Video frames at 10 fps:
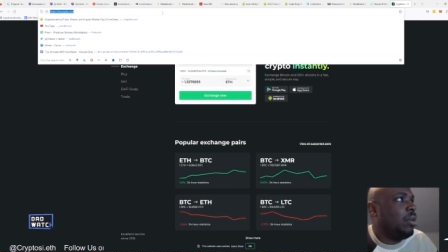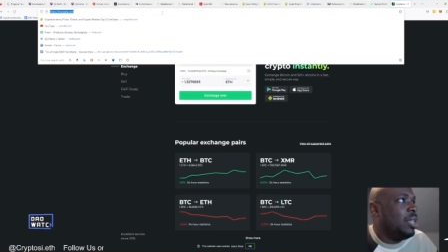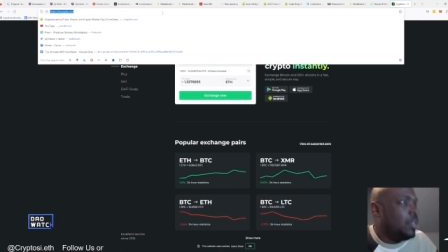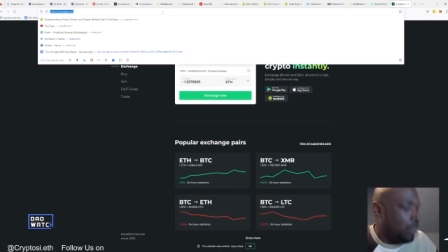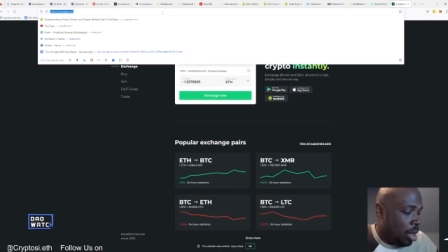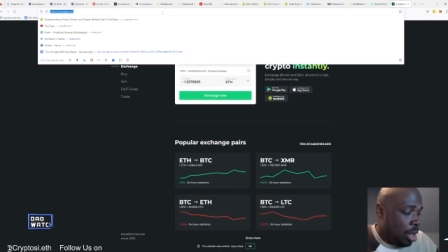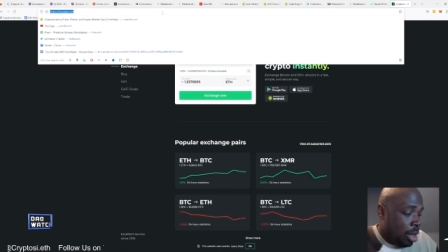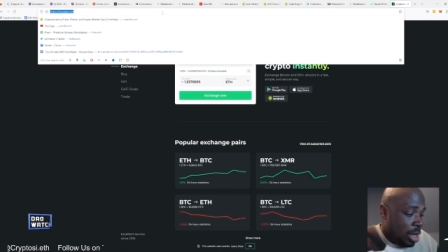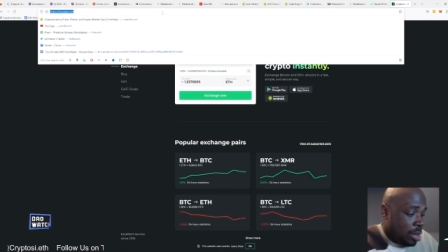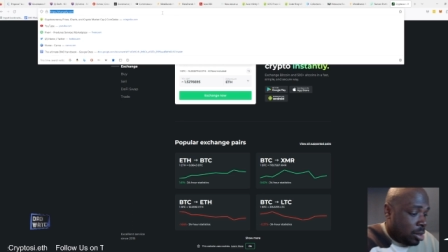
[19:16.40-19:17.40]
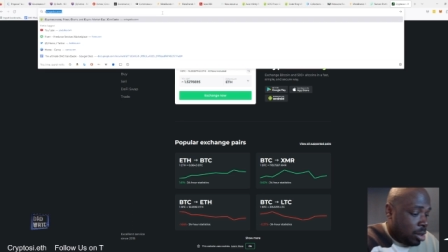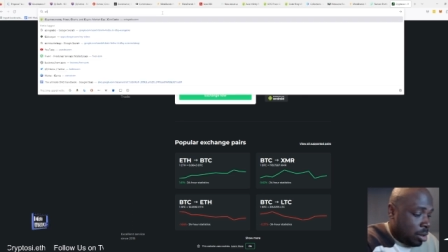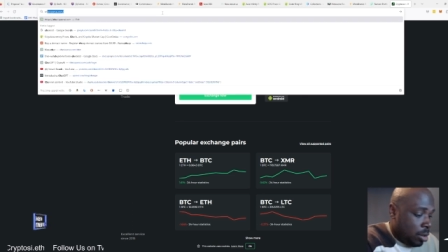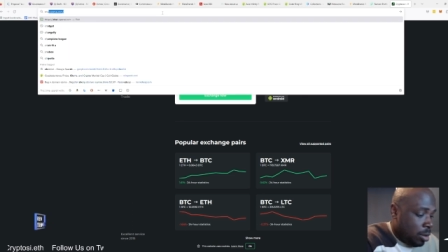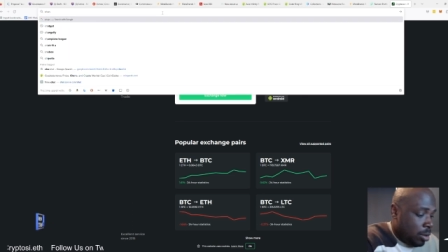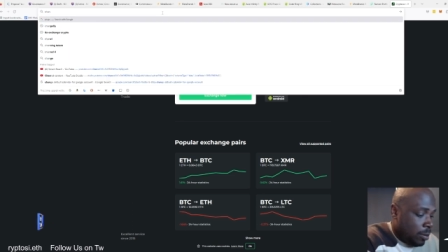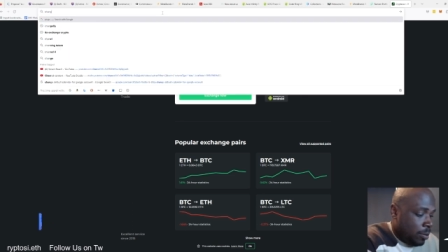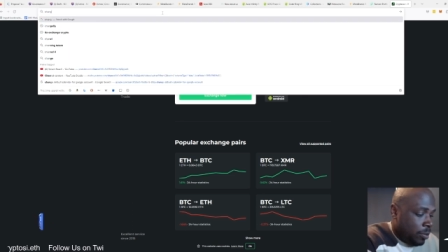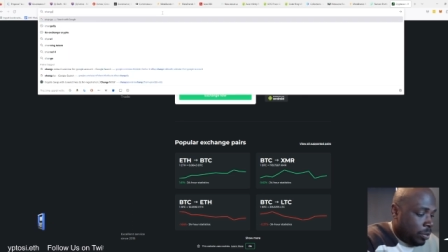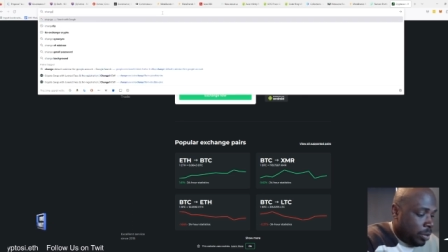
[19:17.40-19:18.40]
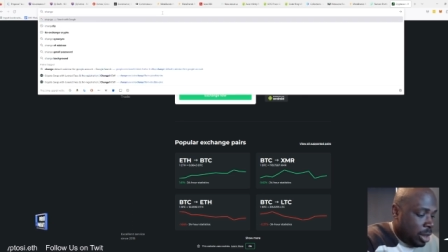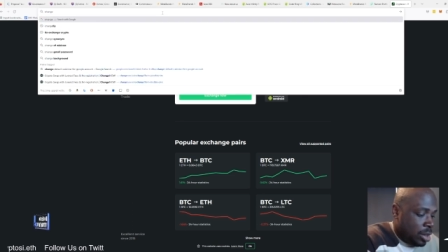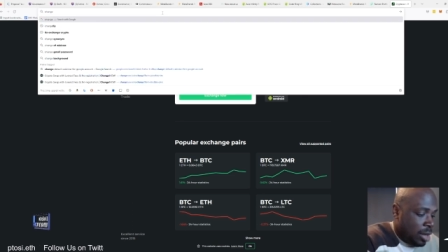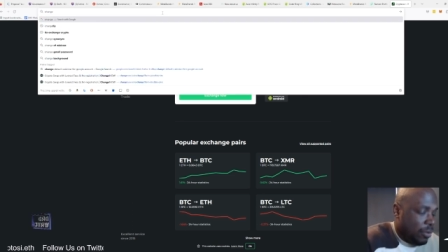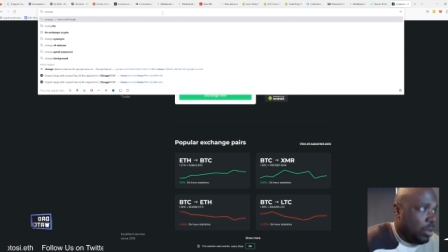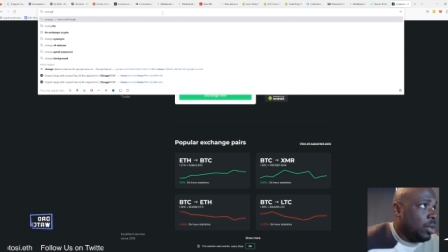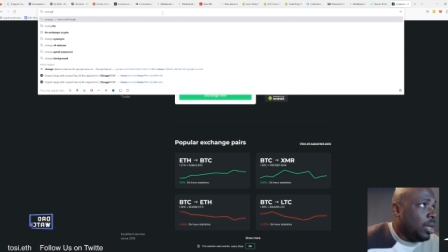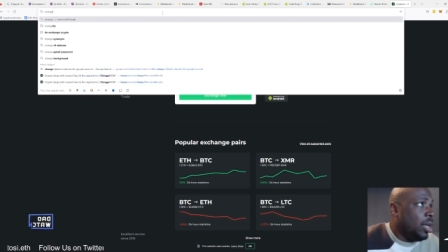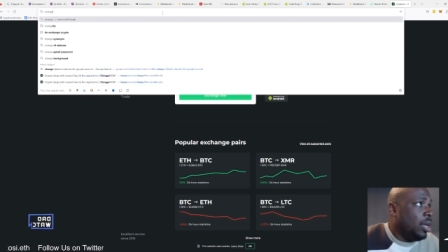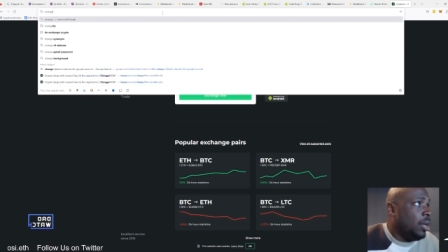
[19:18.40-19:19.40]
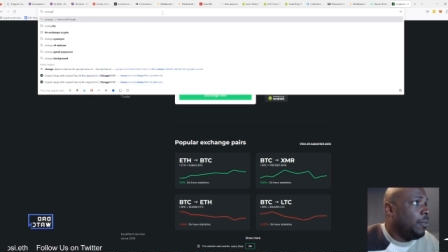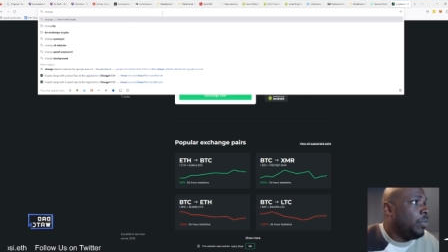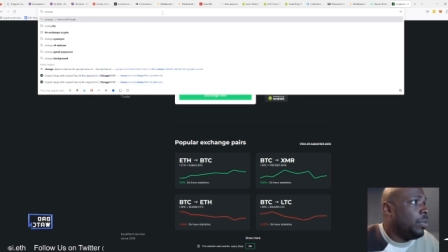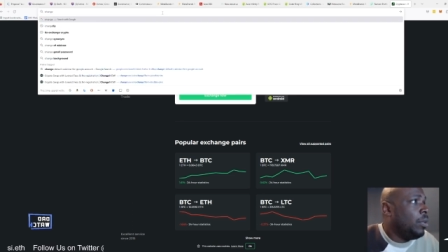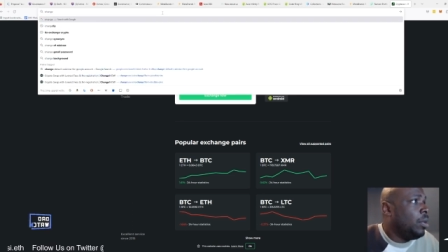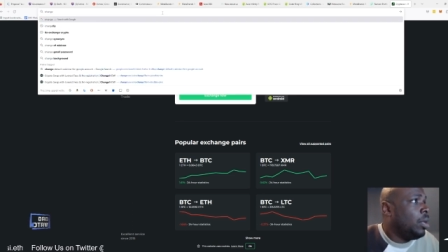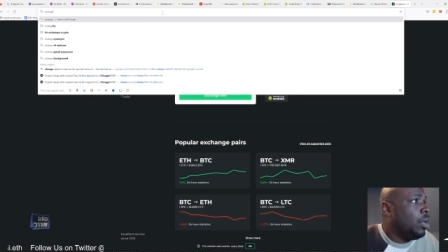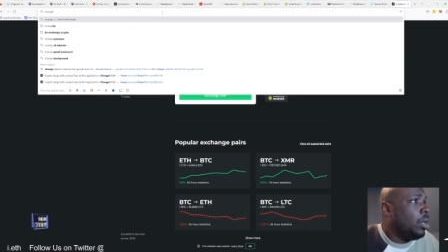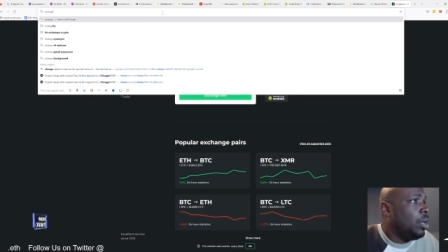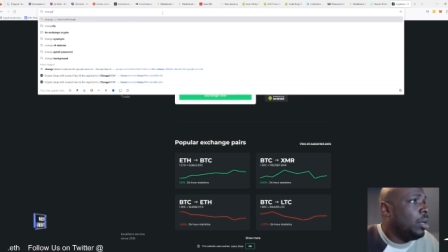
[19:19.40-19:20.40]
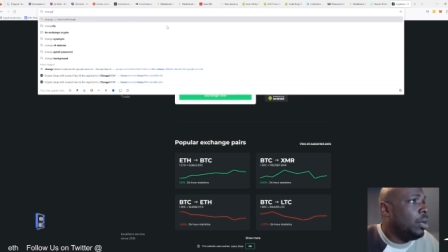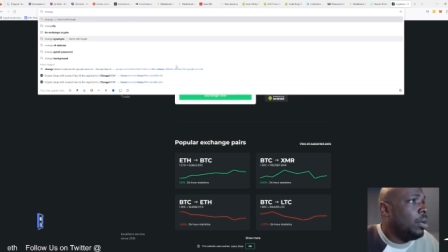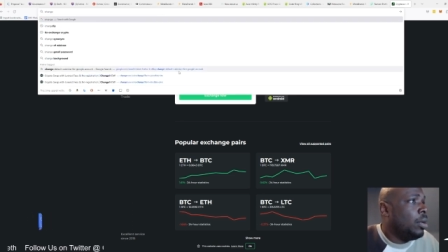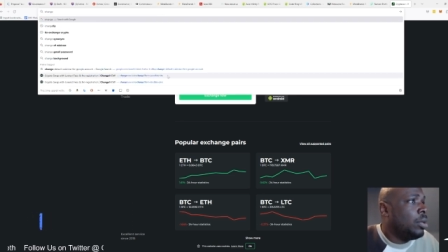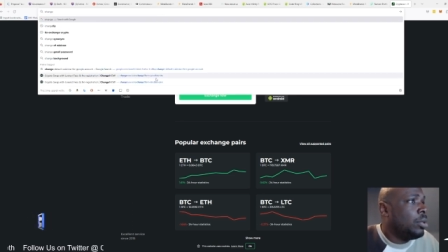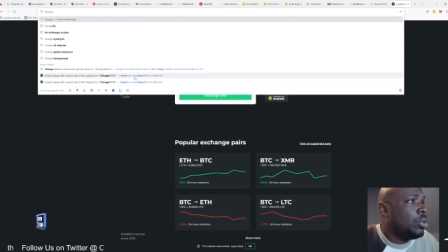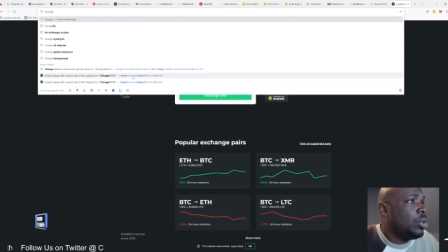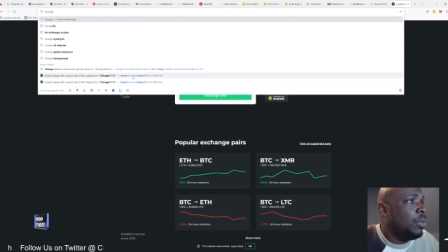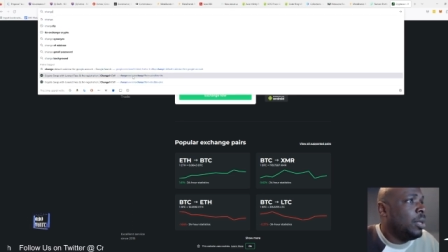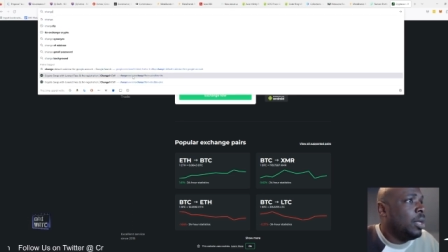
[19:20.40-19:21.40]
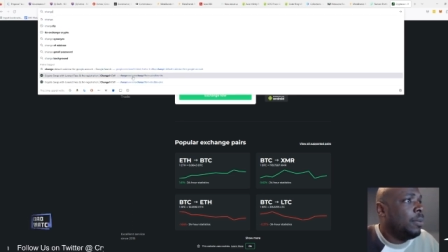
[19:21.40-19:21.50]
let's let's. Let's have a look at it. Uh, it should be here.